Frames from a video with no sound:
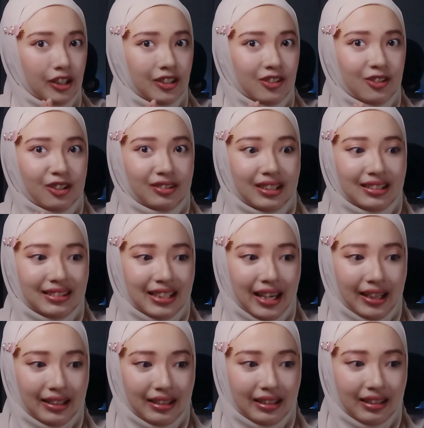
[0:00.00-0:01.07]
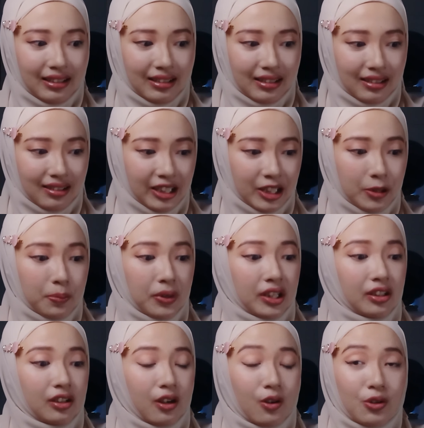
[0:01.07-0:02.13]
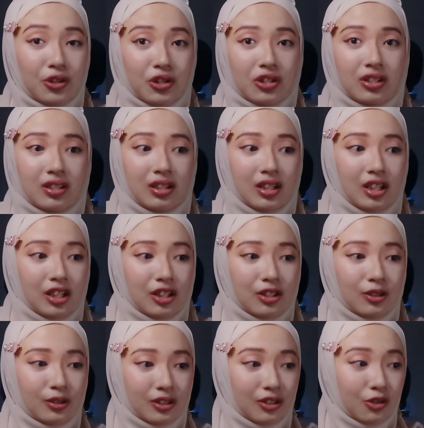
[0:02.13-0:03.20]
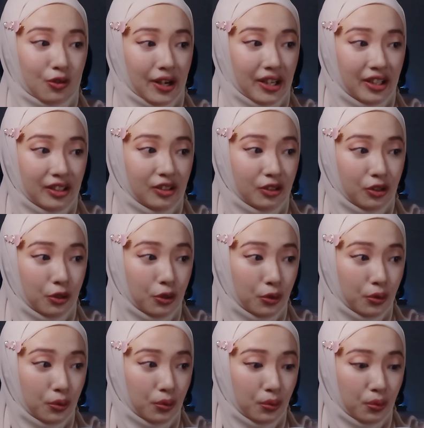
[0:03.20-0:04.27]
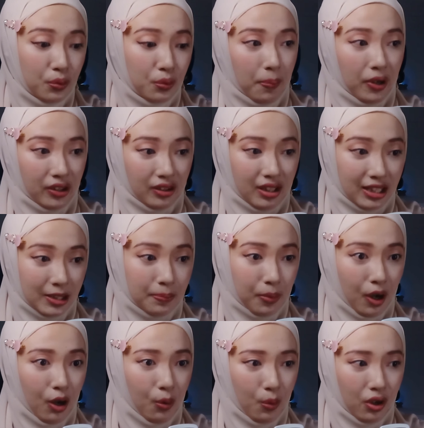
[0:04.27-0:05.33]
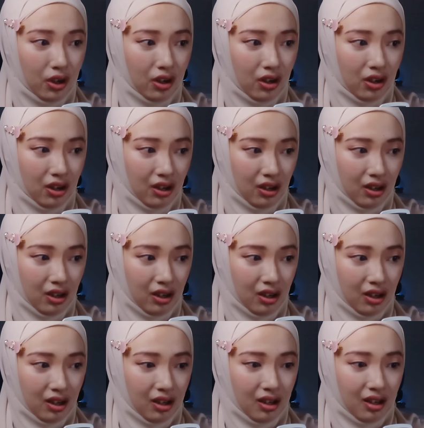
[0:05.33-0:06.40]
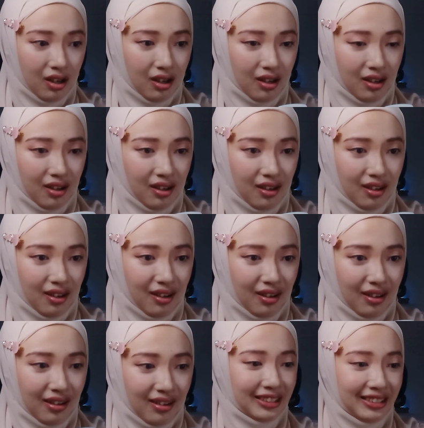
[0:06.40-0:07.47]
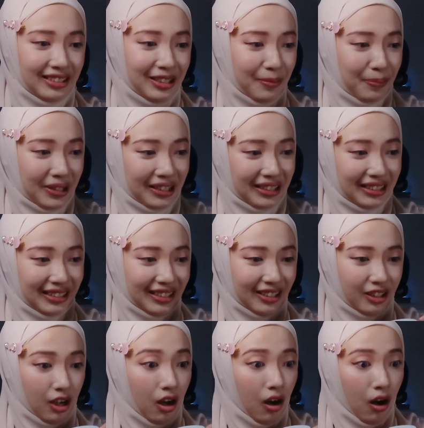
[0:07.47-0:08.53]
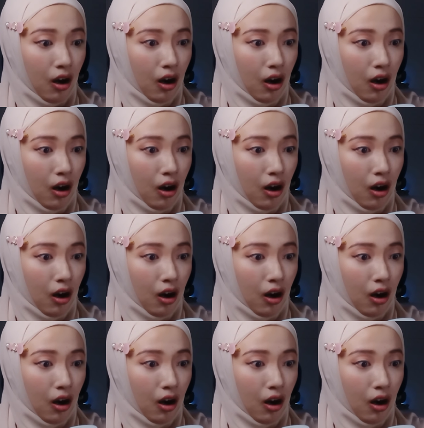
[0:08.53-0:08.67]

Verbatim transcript: It's not attacking, it's being cautious. So the dragon knew about his power. Jadi dia pergi kan.